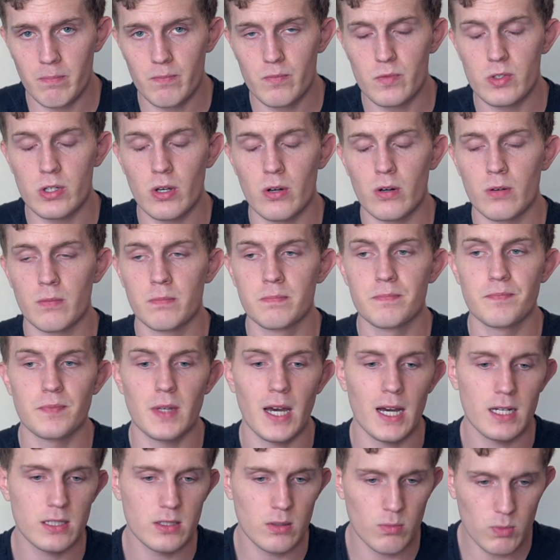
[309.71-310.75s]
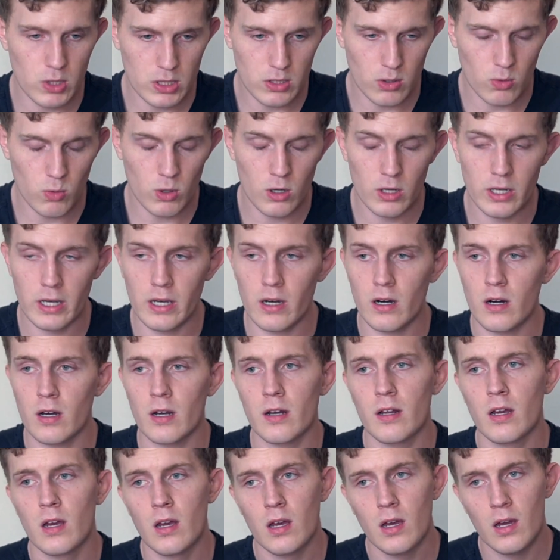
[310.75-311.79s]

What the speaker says: So ask them what they're working on,